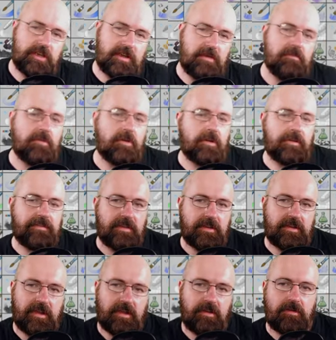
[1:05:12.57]
shitty models
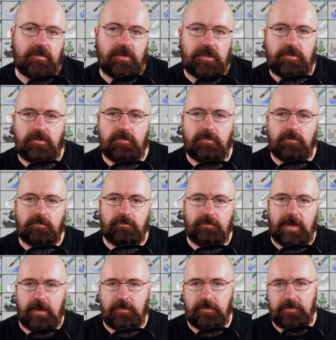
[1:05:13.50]
that can only do
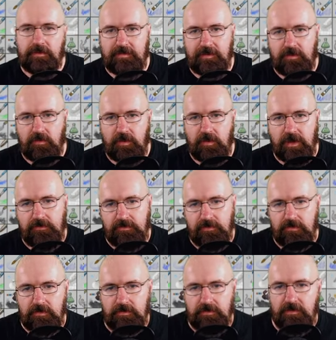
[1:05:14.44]
mountains and
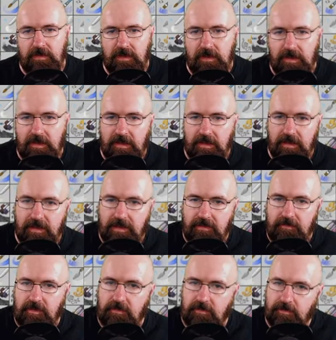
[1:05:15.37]
waifus.
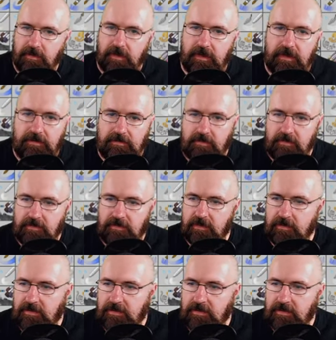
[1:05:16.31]
Can we please do